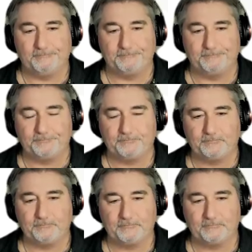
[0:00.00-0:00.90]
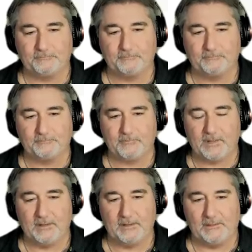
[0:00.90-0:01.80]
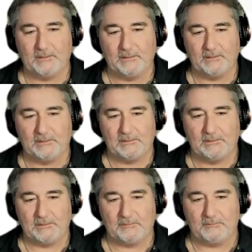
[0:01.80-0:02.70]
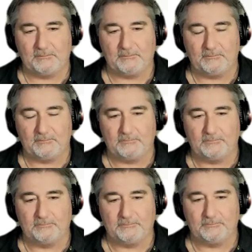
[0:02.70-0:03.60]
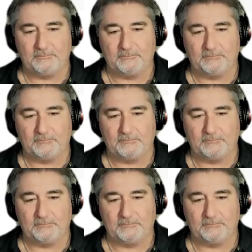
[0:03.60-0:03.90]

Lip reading: [no speech]